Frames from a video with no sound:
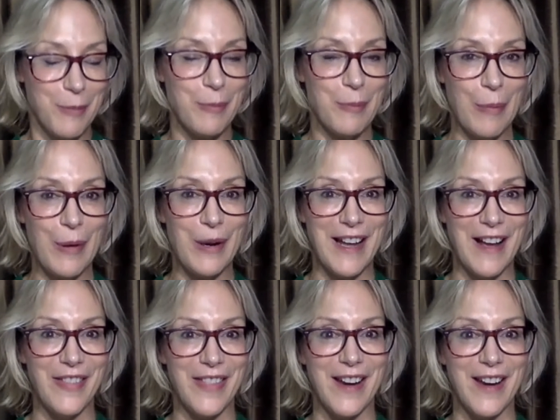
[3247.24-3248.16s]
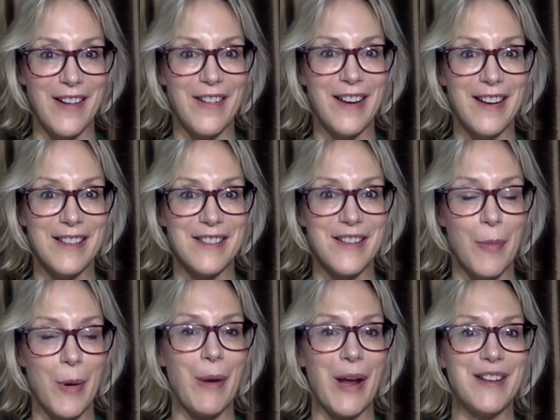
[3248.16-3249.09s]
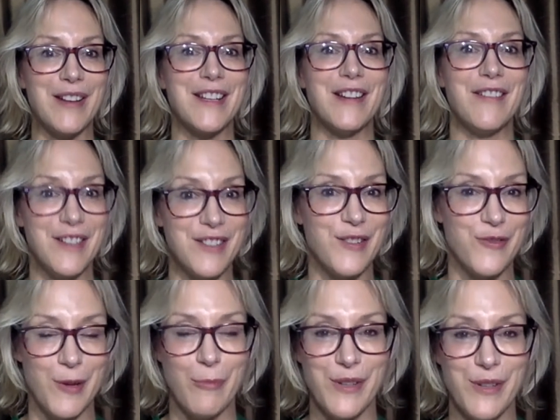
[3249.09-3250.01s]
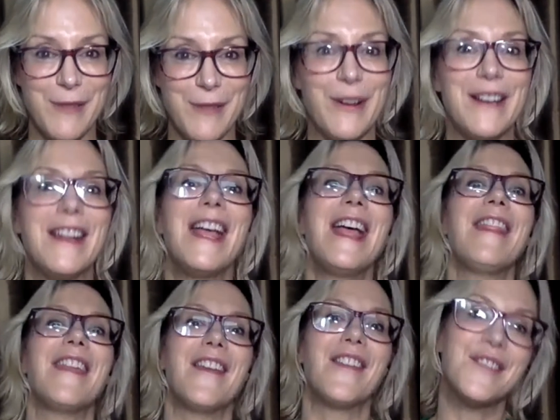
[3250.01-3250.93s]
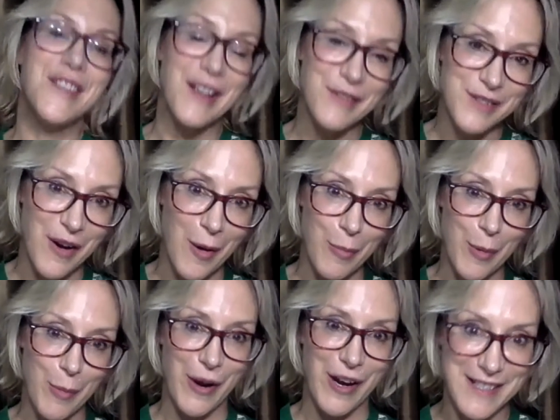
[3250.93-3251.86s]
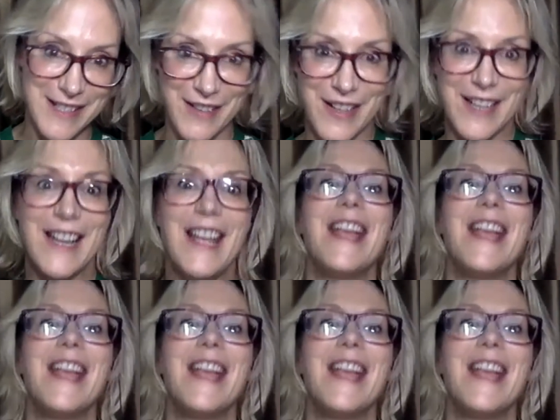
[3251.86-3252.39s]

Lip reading: putting out there and is not proprietary is the Shreem Brzee one. The other sounds are proprietary.